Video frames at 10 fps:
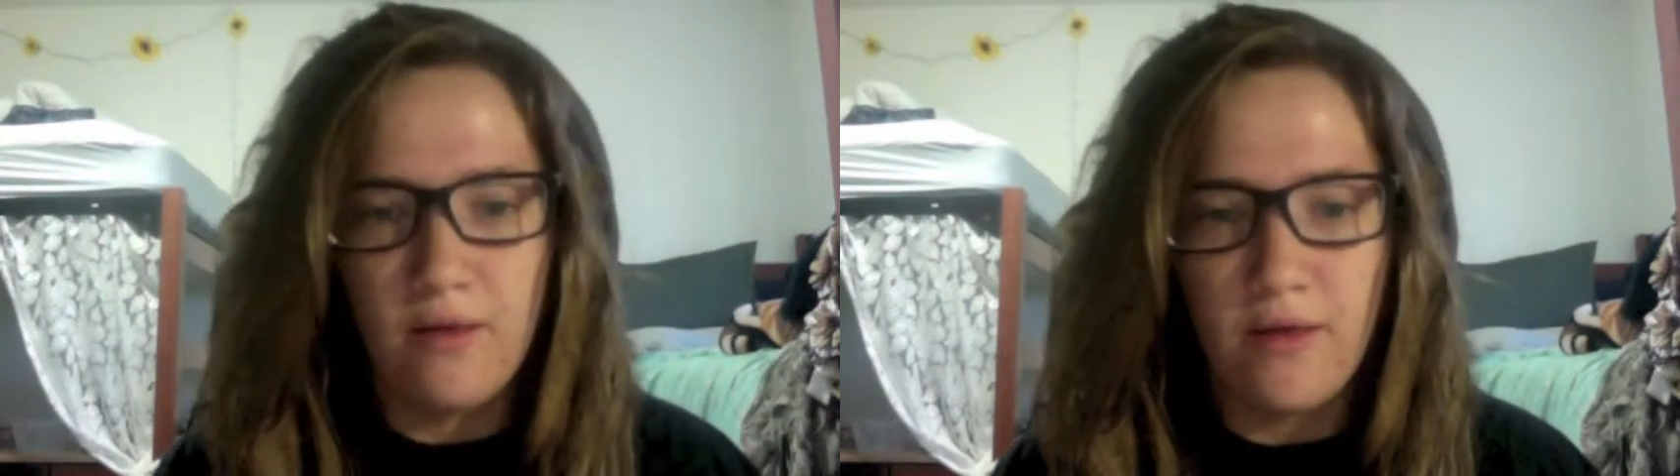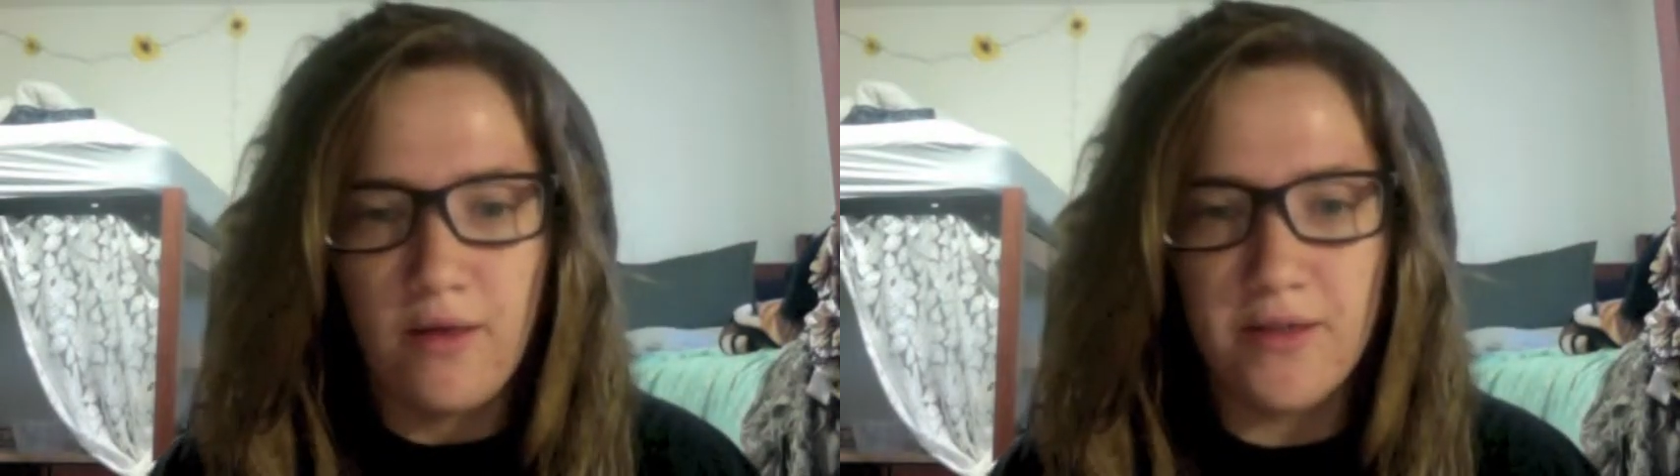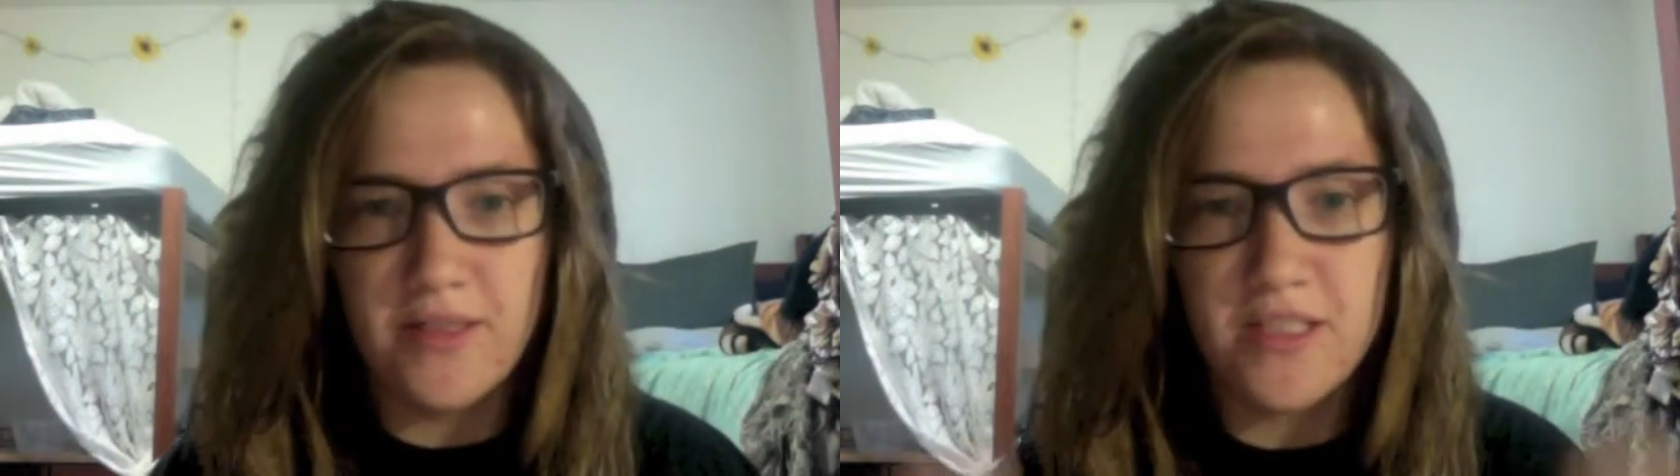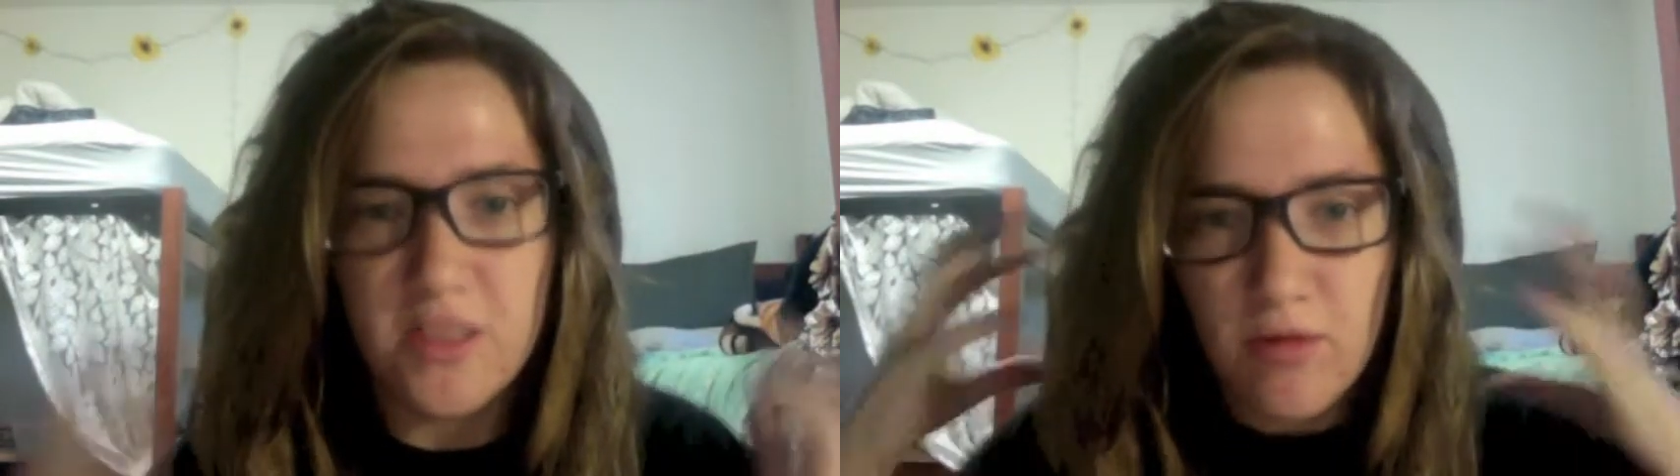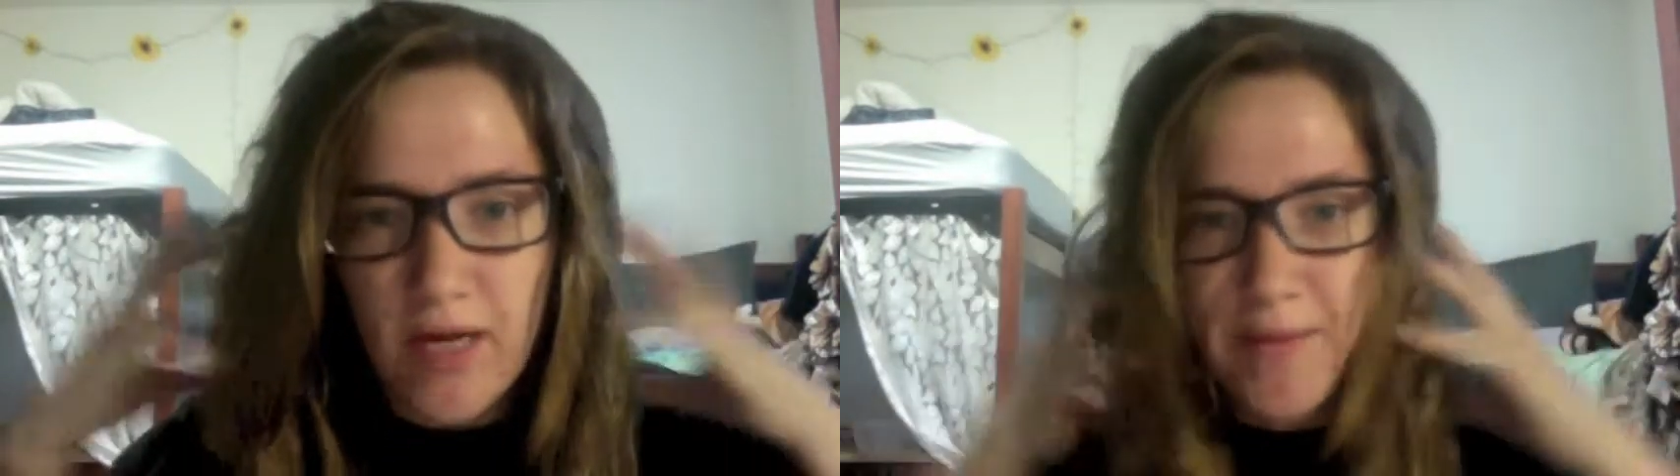And this is
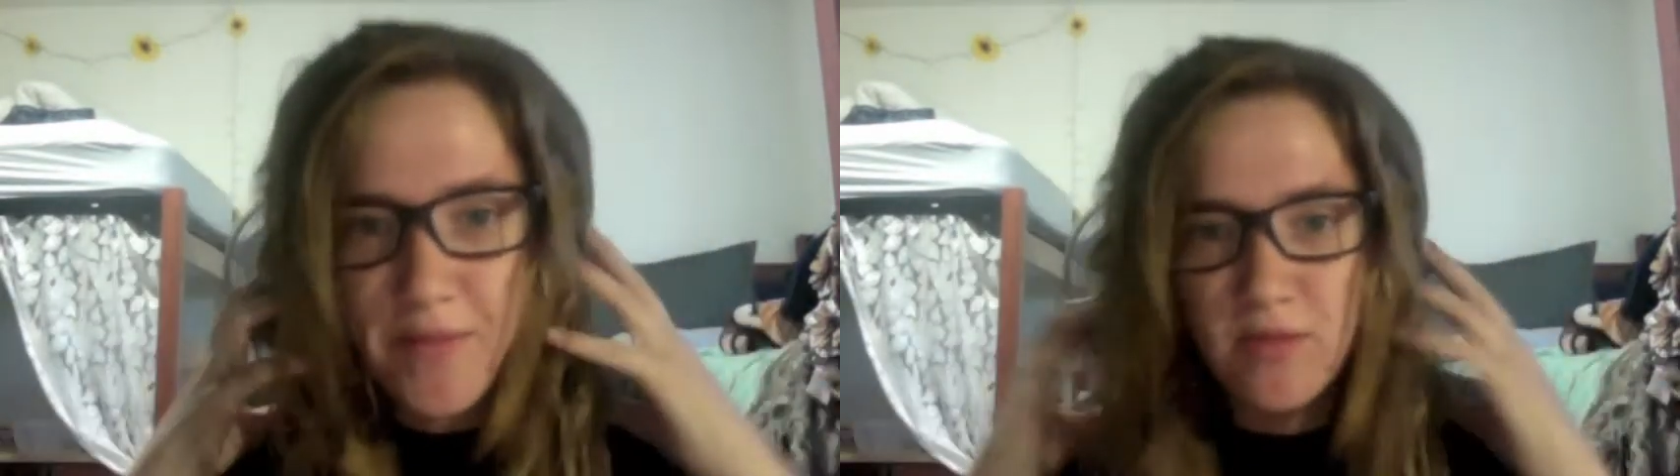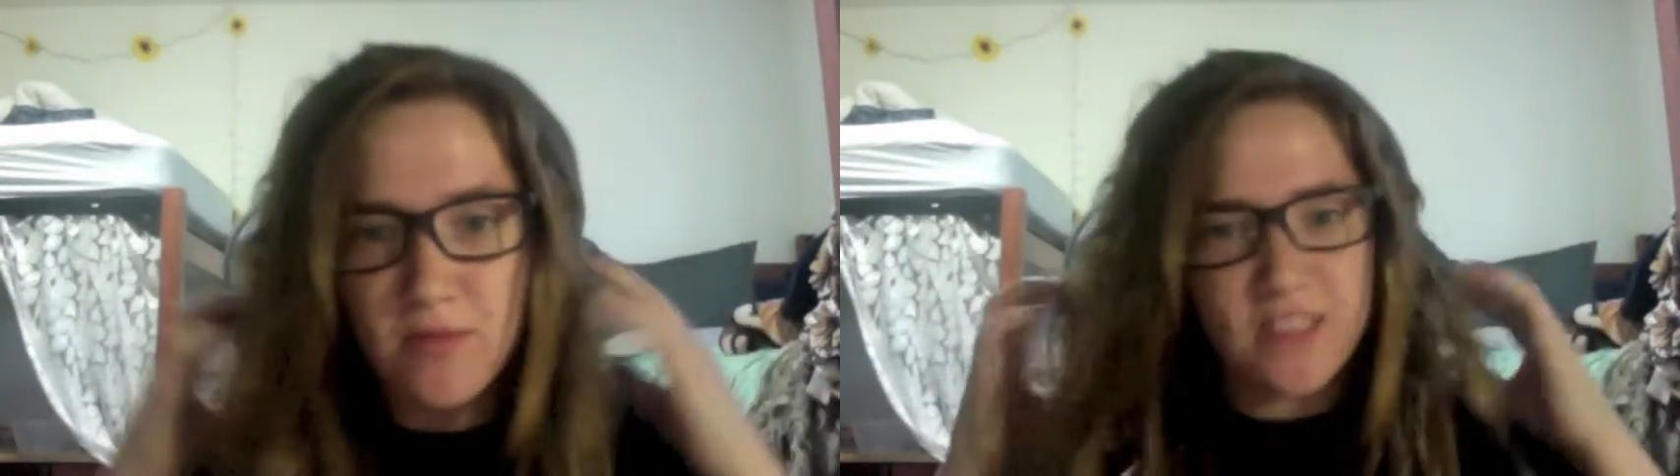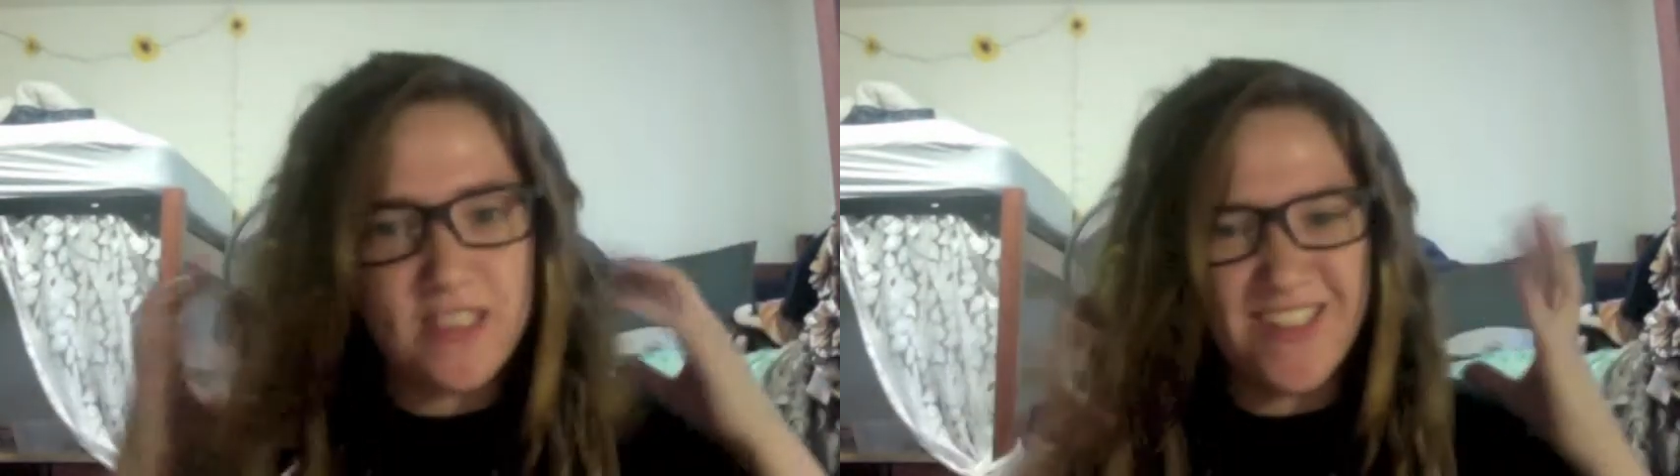what happens when it's in.